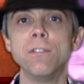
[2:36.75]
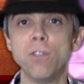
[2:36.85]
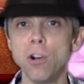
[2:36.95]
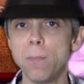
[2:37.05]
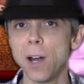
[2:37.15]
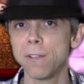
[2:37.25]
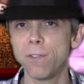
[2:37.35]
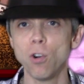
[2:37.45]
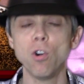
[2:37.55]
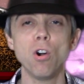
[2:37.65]

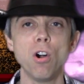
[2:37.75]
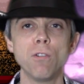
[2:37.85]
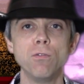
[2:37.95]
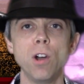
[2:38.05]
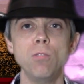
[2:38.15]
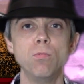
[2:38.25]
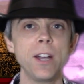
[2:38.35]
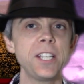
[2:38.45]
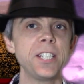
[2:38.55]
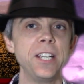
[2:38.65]
4x4 off-road
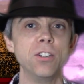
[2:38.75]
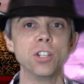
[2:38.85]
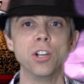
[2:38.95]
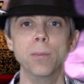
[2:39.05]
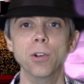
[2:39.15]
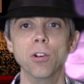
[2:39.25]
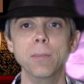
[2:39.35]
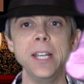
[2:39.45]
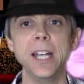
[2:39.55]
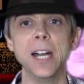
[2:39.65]
racing on the Commodore
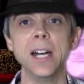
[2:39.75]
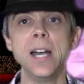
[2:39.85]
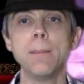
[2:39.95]
Amiga,